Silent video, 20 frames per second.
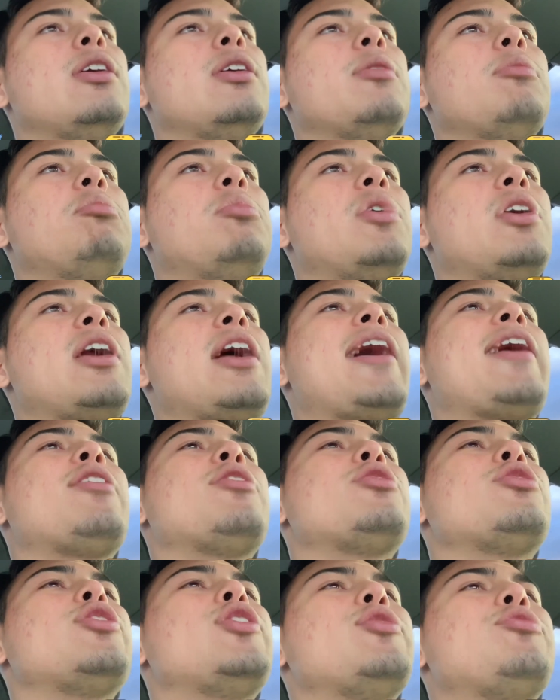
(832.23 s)
but I don't
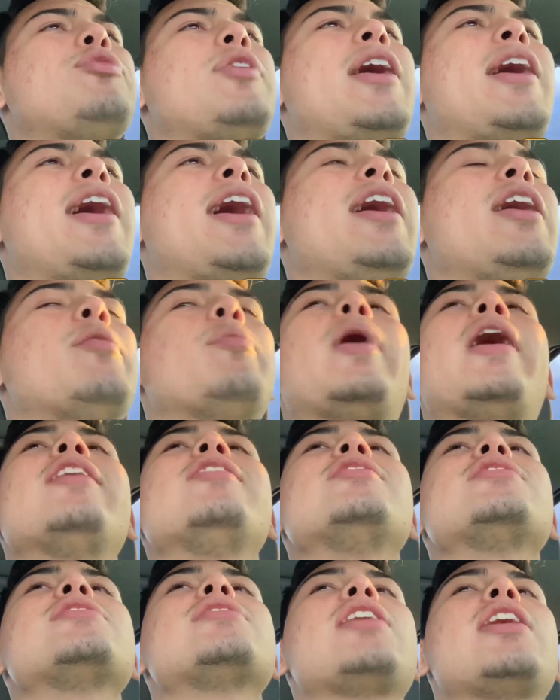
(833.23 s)
know if I am. I
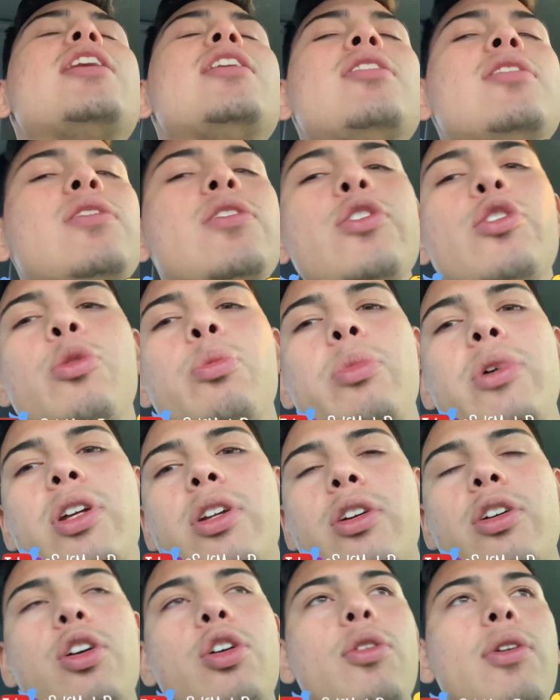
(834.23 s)
just ate a little bit
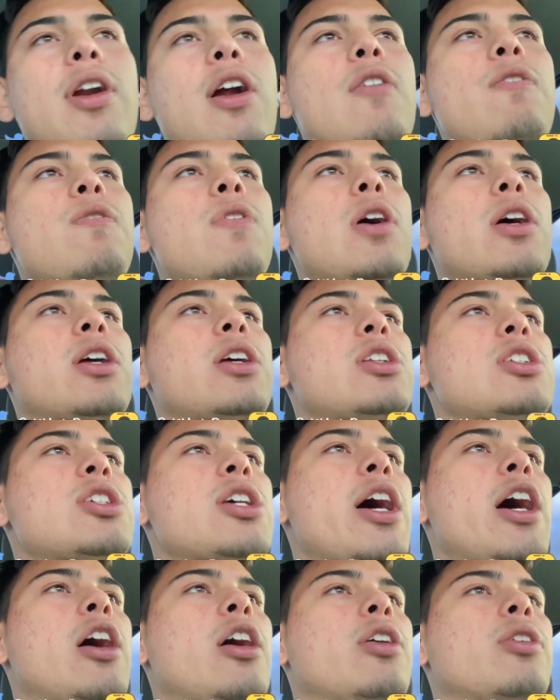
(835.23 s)
ago and I fucking
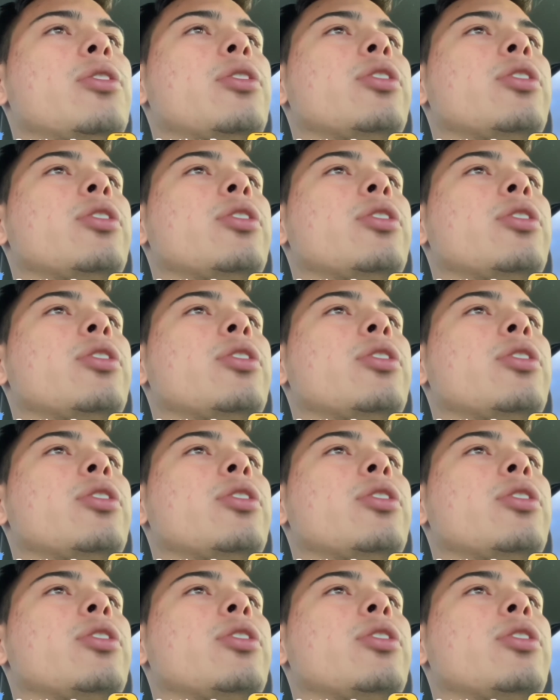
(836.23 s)
chowed.